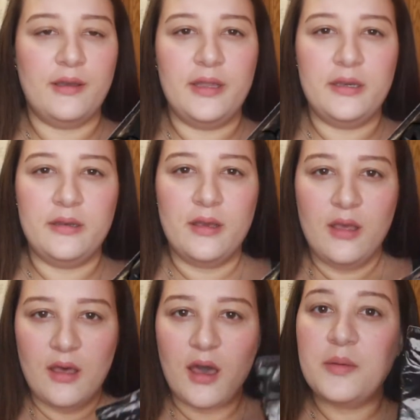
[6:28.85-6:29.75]

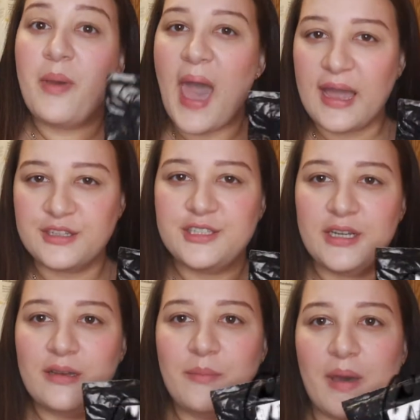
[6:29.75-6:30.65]

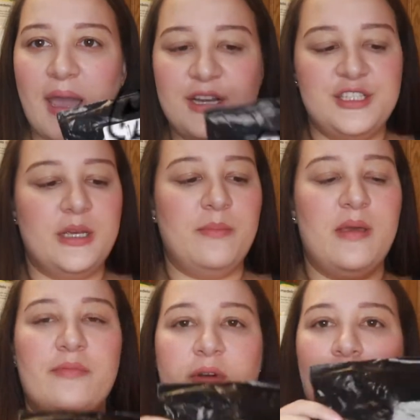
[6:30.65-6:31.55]
unpackaging my
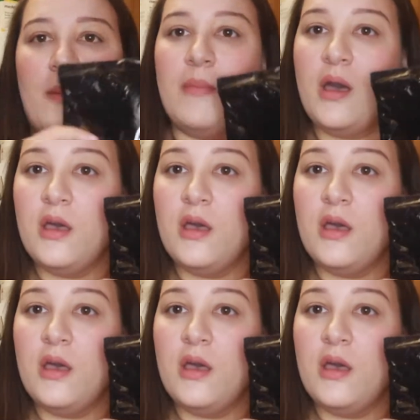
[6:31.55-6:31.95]
shipment from